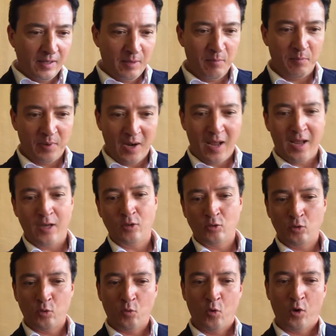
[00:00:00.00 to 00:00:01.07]

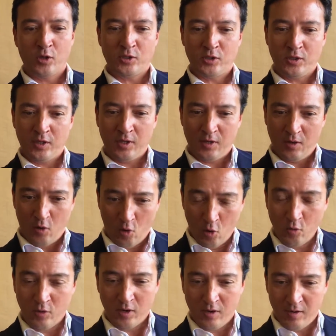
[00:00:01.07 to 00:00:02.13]
implied towards the
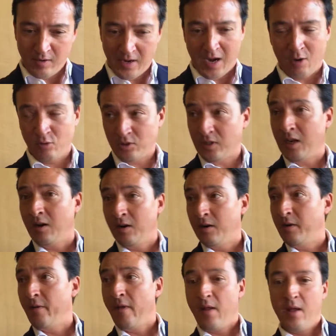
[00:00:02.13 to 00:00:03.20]
owner, now
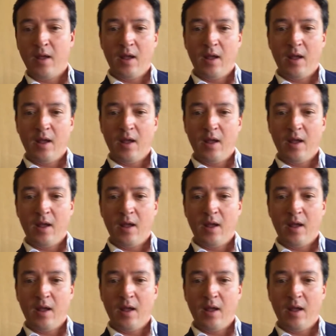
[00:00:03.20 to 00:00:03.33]
seller,